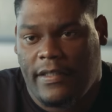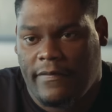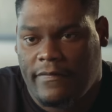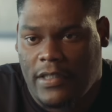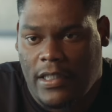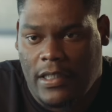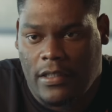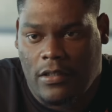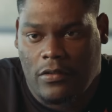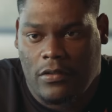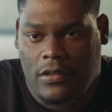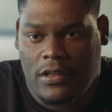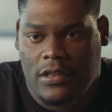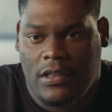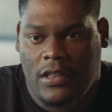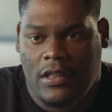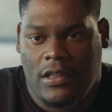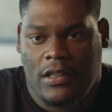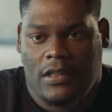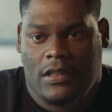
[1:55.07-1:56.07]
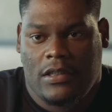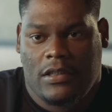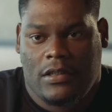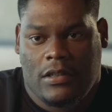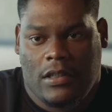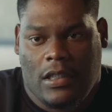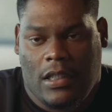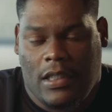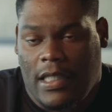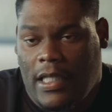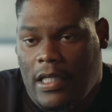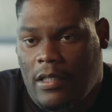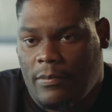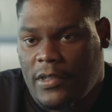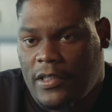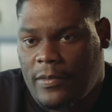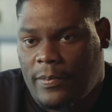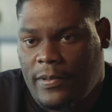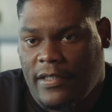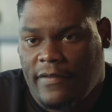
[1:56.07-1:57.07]
have not only allowed
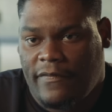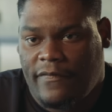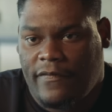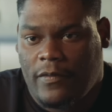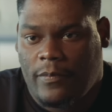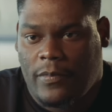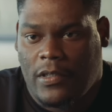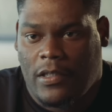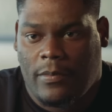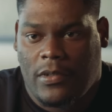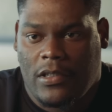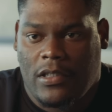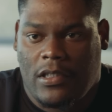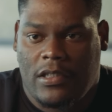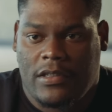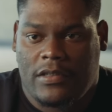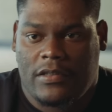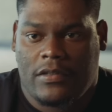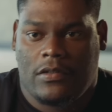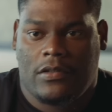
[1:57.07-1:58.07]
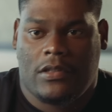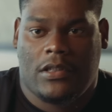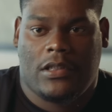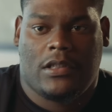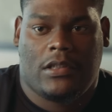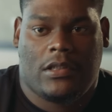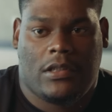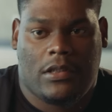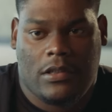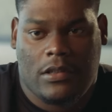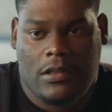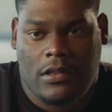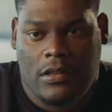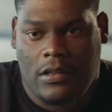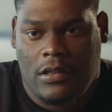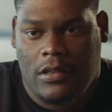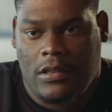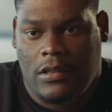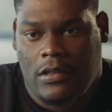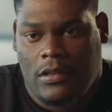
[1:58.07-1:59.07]
me to play football, but also
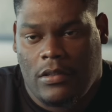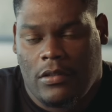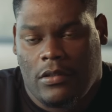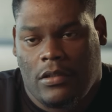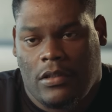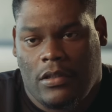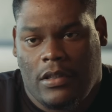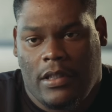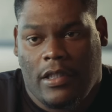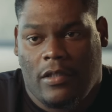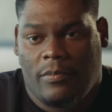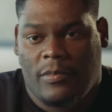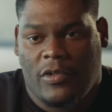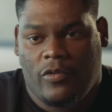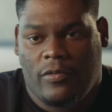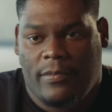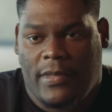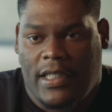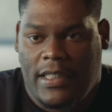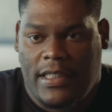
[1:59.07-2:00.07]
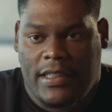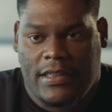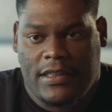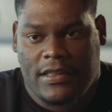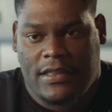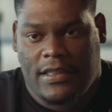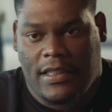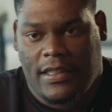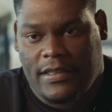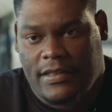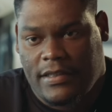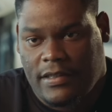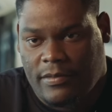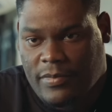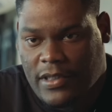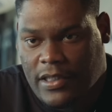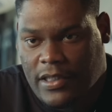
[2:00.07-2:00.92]
uh, helped me with my education,